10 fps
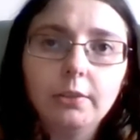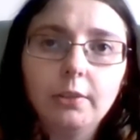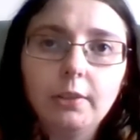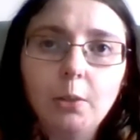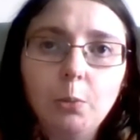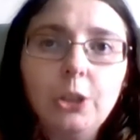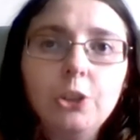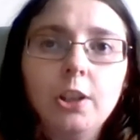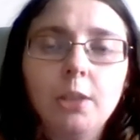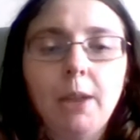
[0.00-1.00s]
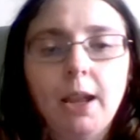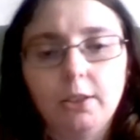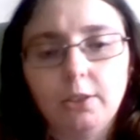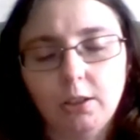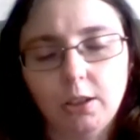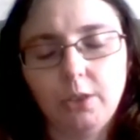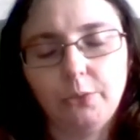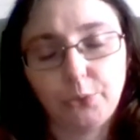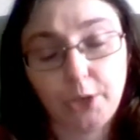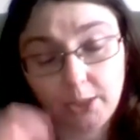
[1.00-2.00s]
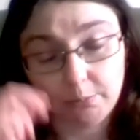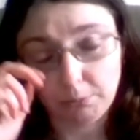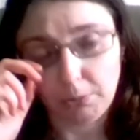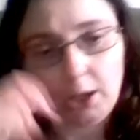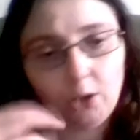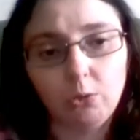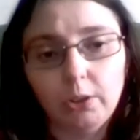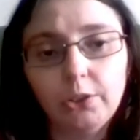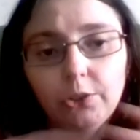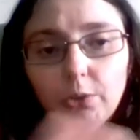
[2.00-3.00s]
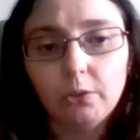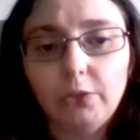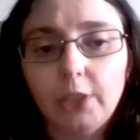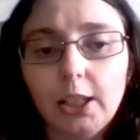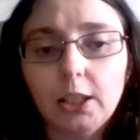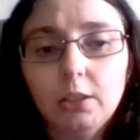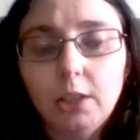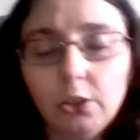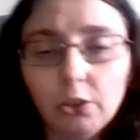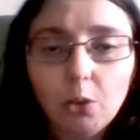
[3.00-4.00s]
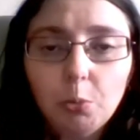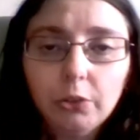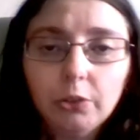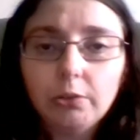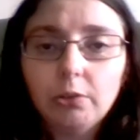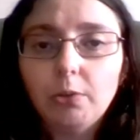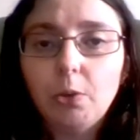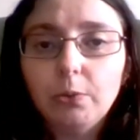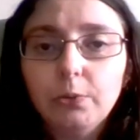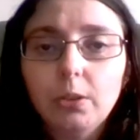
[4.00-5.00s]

they're whinging about freedom and all this sort of thing in terms of